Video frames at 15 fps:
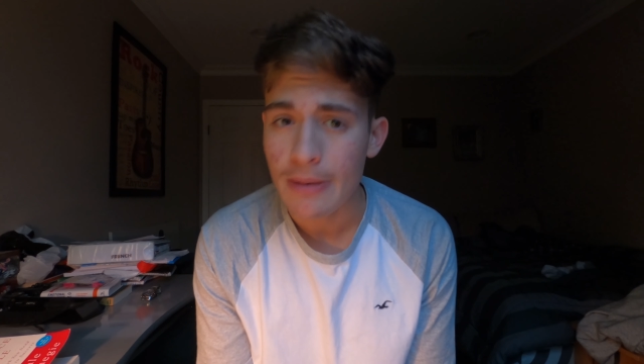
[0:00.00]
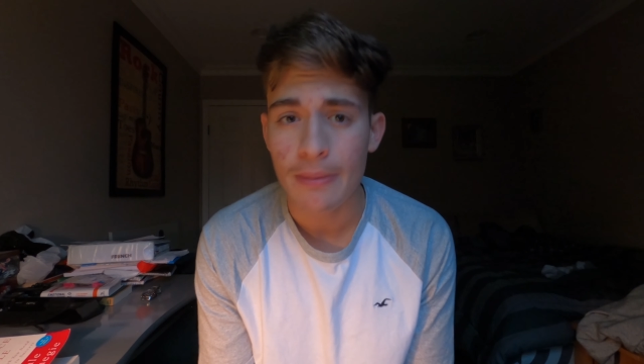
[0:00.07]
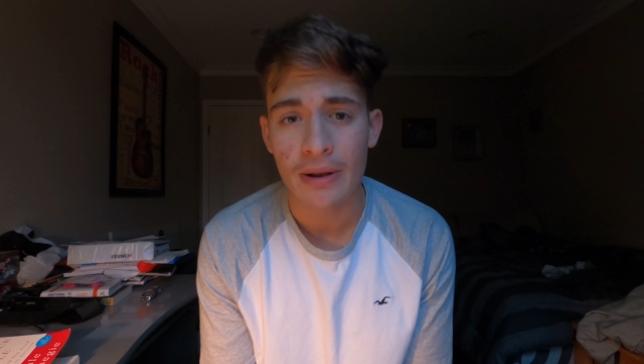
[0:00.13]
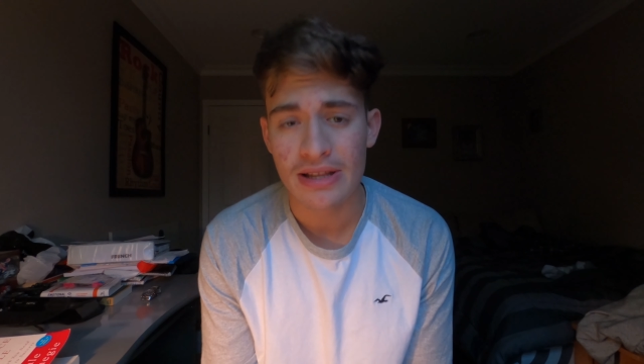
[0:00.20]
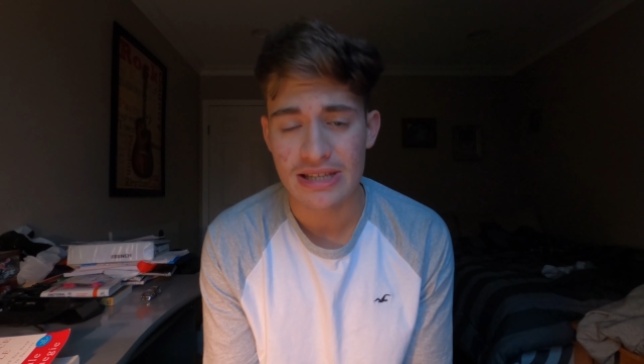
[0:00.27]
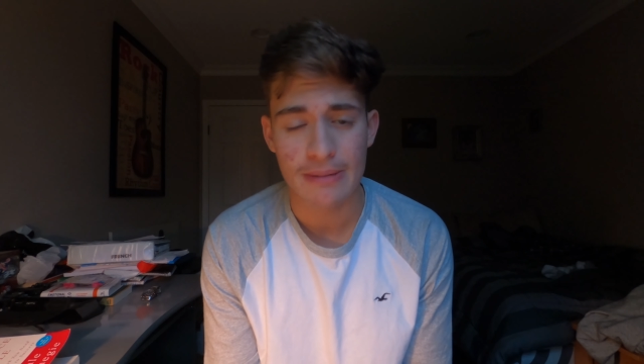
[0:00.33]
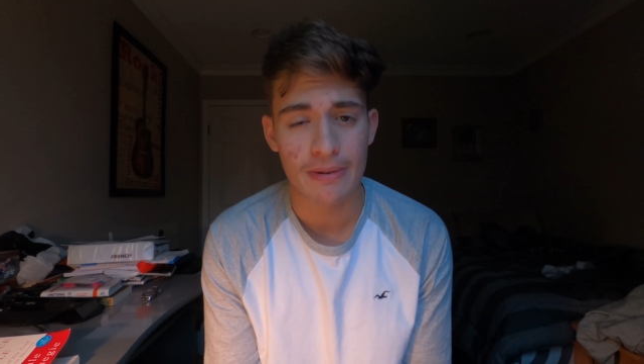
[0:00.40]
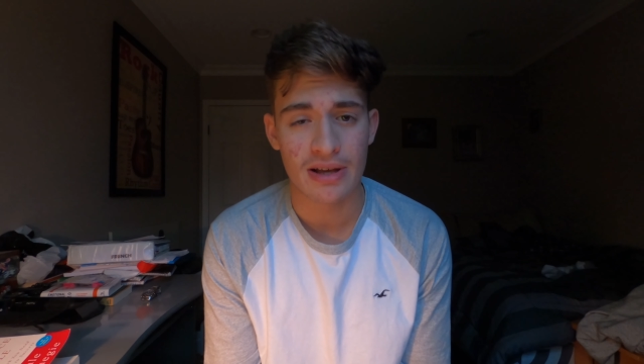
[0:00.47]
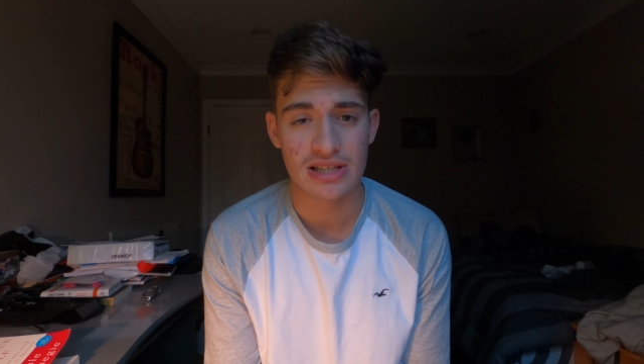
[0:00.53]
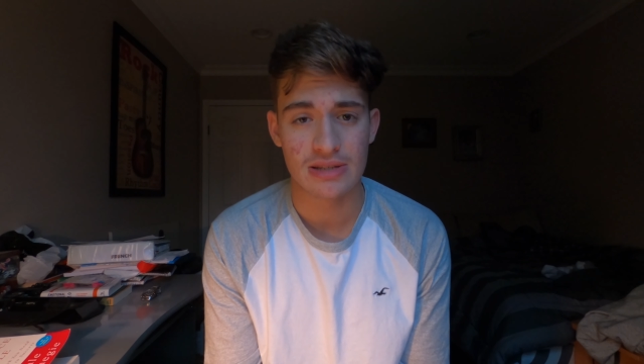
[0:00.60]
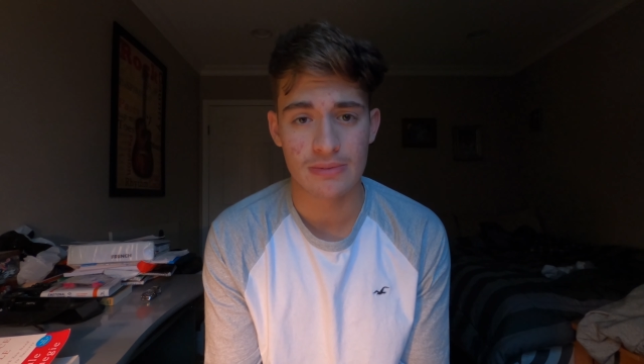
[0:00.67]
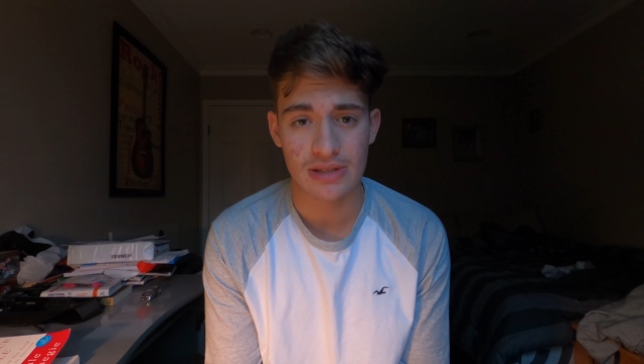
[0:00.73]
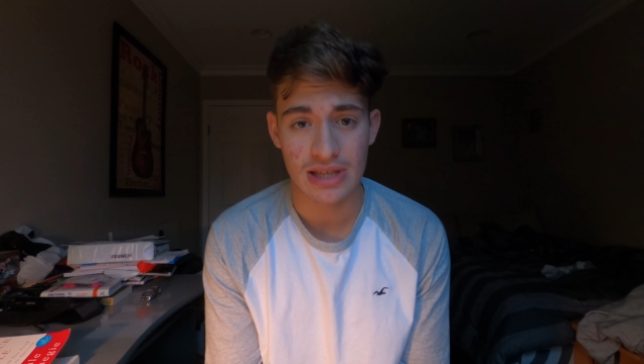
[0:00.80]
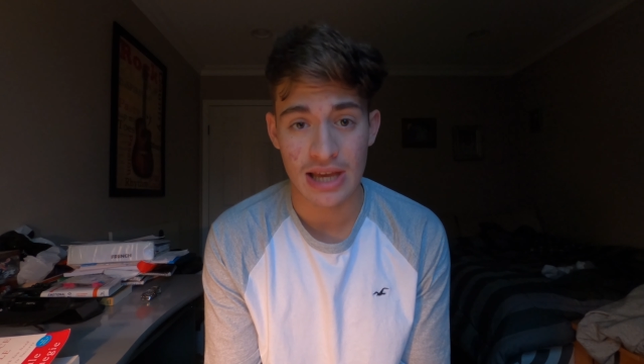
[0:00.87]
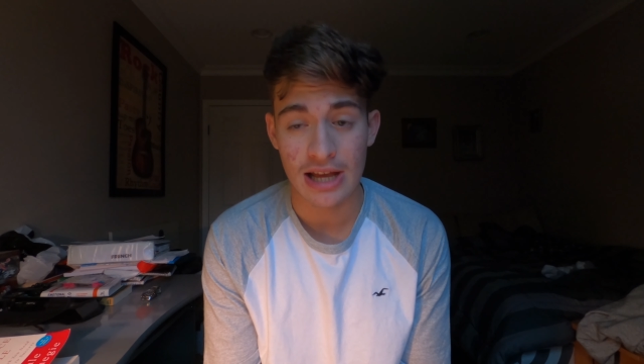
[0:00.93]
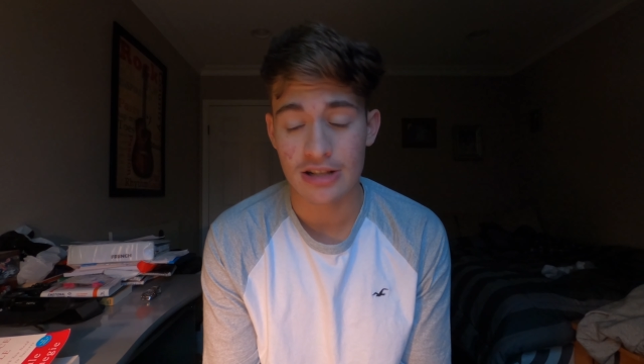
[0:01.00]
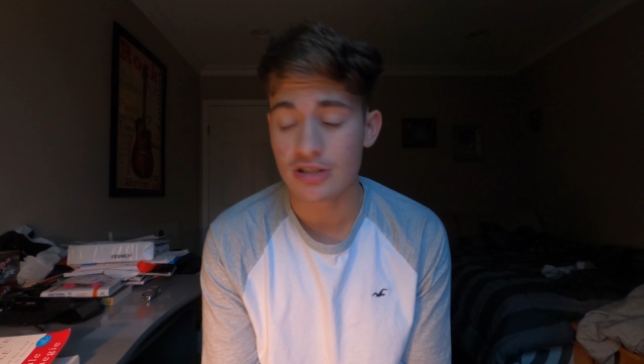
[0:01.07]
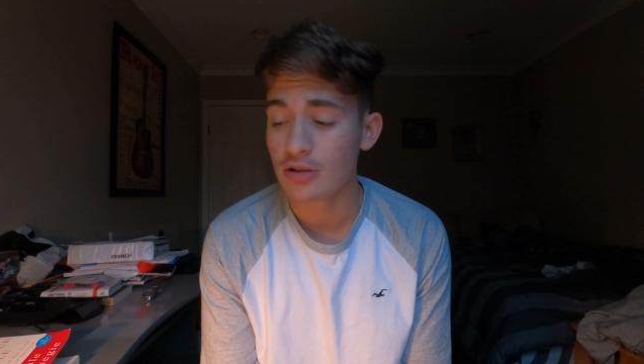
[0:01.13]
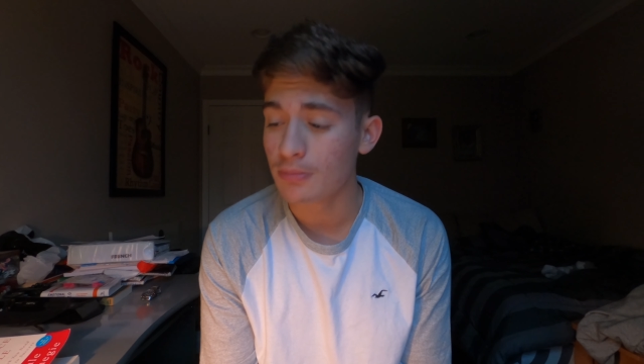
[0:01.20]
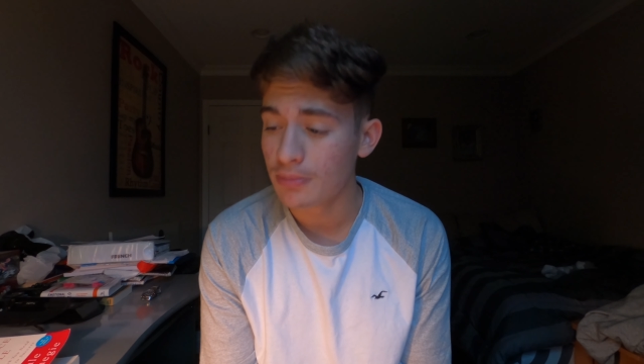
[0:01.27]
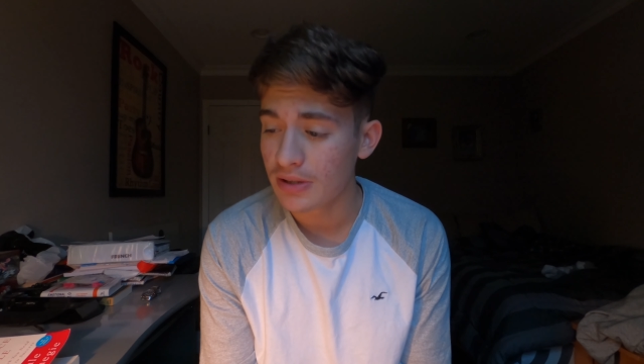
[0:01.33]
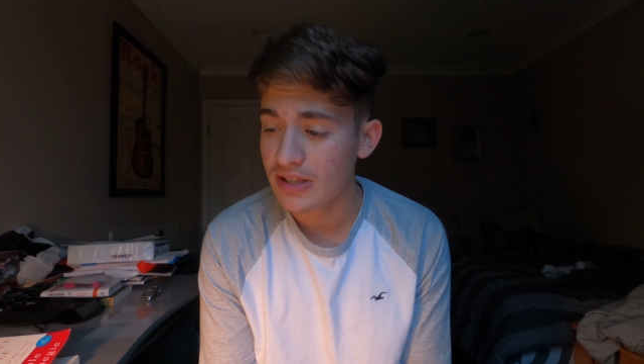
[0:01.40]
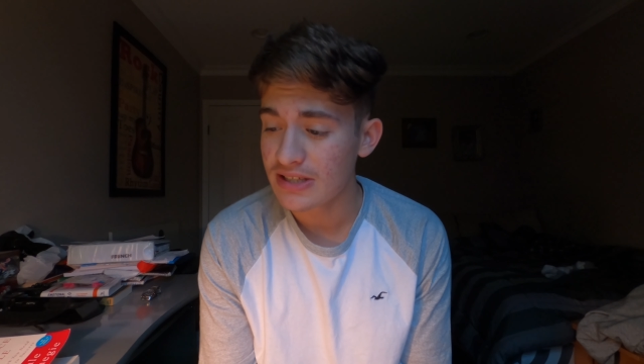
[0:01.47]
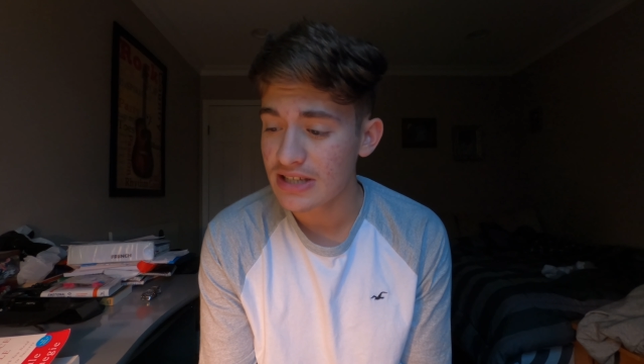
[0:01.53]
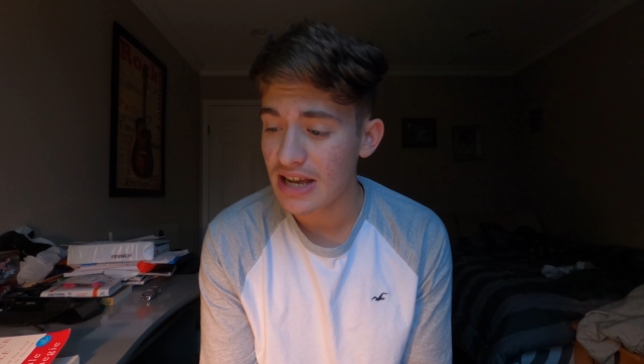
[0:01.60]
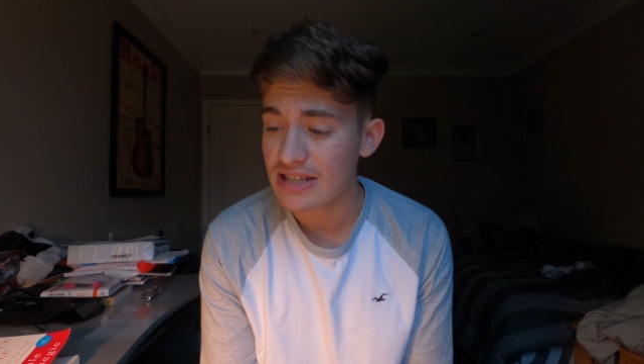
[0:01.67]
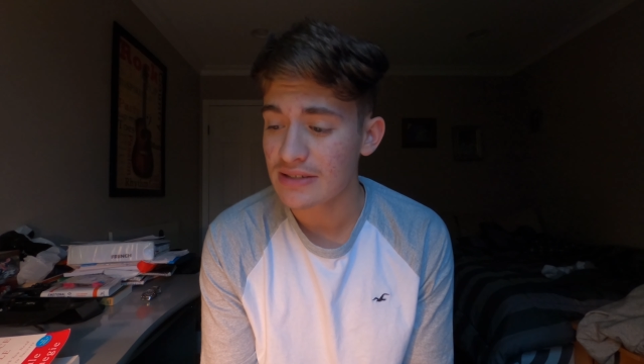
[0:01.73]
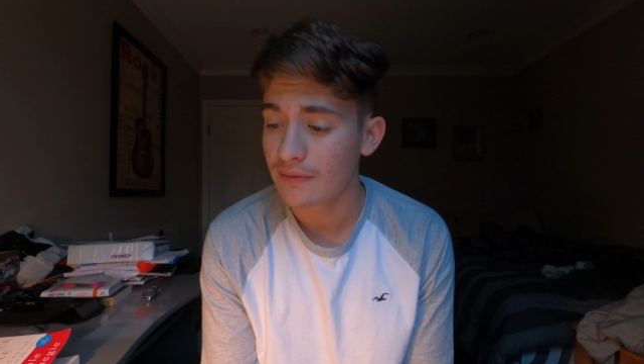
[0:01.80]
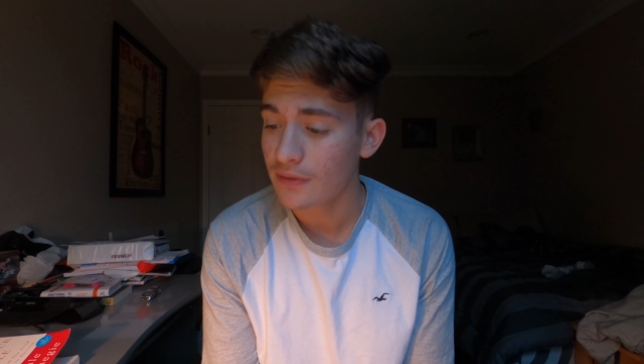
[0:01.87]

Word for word: people as I possibly can. So please, guys,